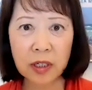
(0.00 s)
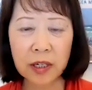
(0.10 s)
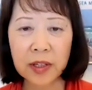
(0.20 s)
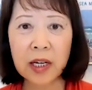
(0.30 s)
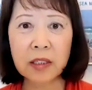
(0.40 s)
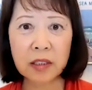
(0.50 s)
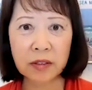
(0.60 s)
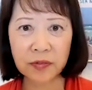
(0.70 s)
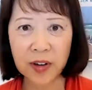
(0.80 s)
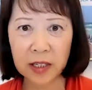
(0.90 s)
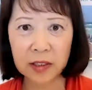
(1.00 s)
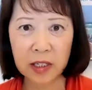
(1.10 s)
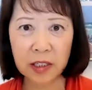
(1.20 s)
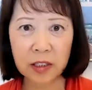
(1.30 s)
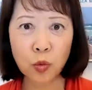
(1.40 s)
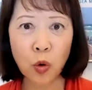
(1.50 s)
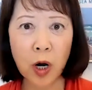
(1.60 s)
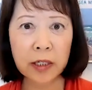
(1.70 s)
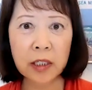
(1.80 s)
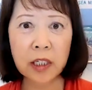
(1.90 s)
and that is a fact that is
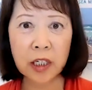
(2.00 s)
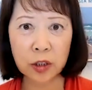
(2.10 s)
widely